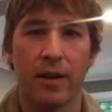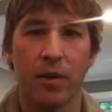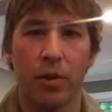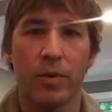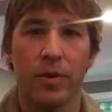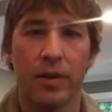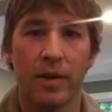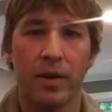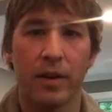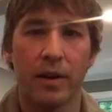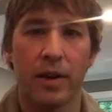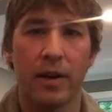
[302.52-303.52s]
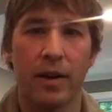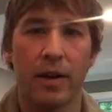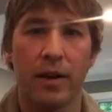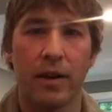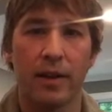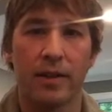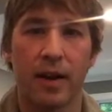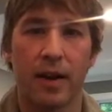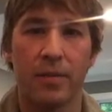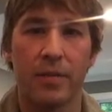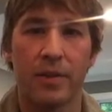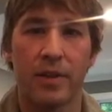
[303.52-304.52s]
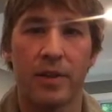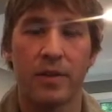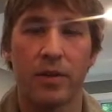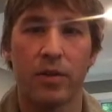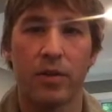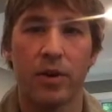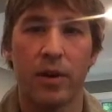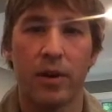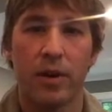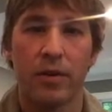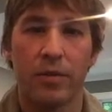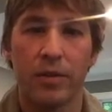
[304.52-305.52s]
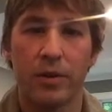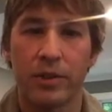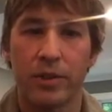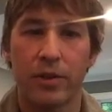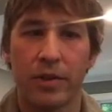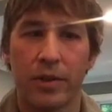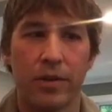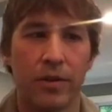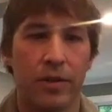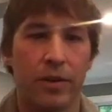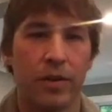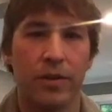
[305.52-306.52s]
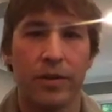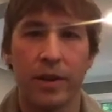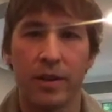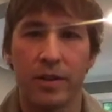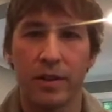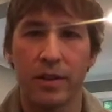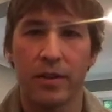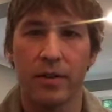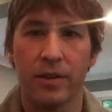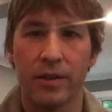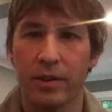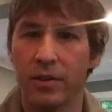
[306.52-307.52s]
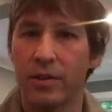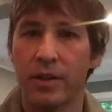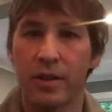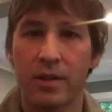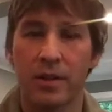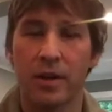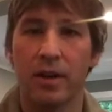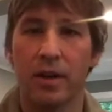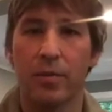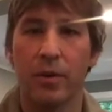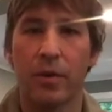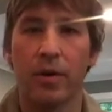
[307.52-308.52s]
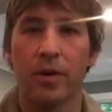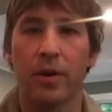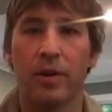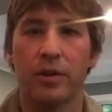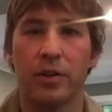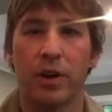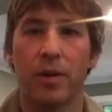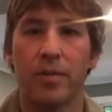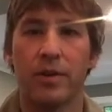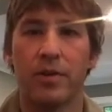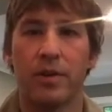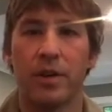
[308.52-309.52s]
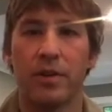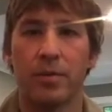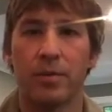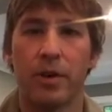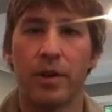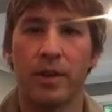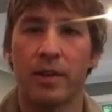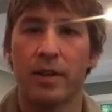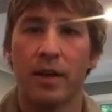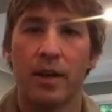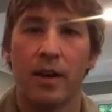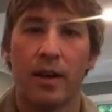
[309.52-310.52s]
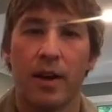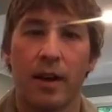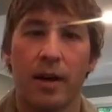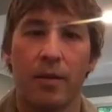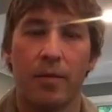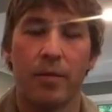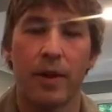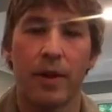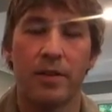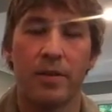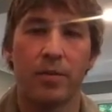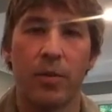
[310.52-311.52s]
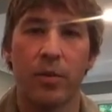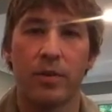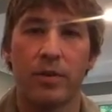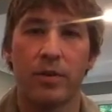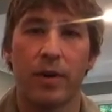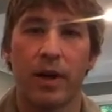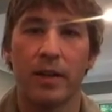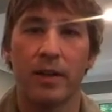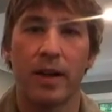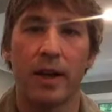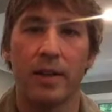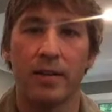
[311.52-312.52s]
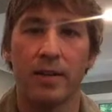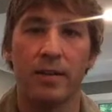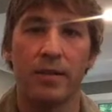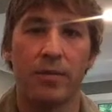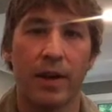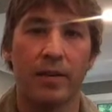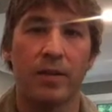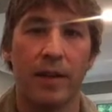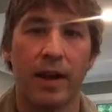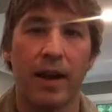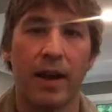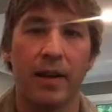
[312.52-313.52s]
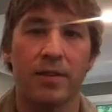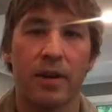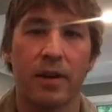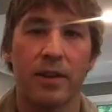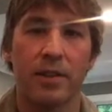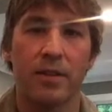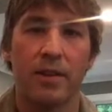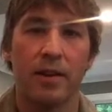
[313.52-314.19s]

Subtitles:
home with you at times. And so, for sure, there are things that are injurious about our job, as you put it, and it's important to recognize the effect that that has on us,